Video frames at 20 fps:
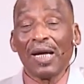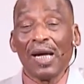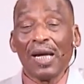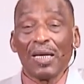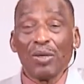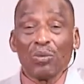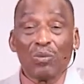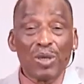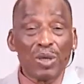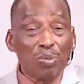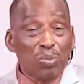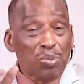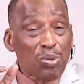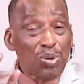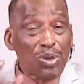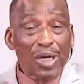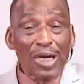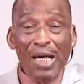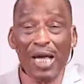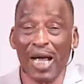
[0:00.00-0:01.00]
And we
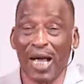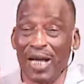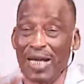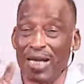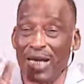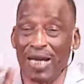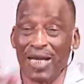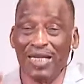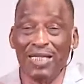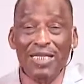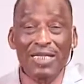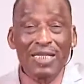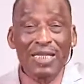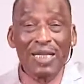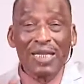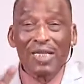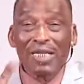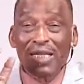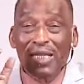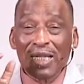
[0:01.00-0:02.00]
pray against
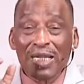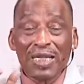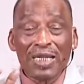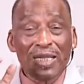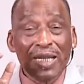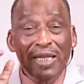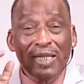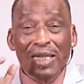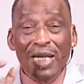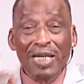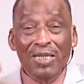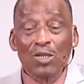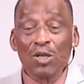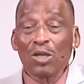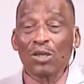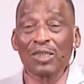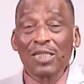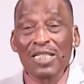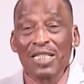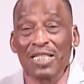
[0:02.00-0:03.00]
anything that
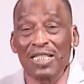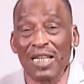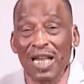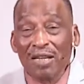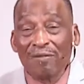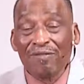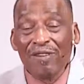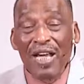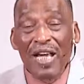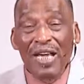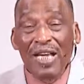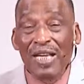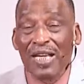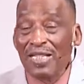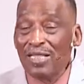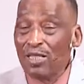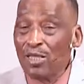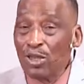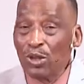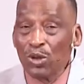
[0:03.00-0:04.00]
exalts itself
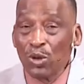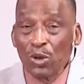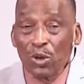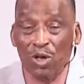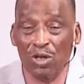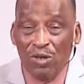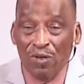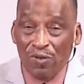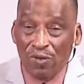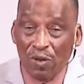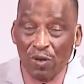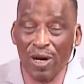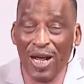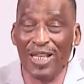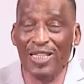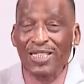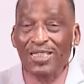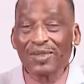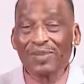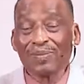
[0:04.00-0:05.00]
against the knowledge of
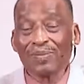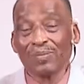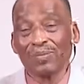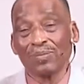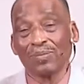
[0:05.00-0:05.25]
Christ.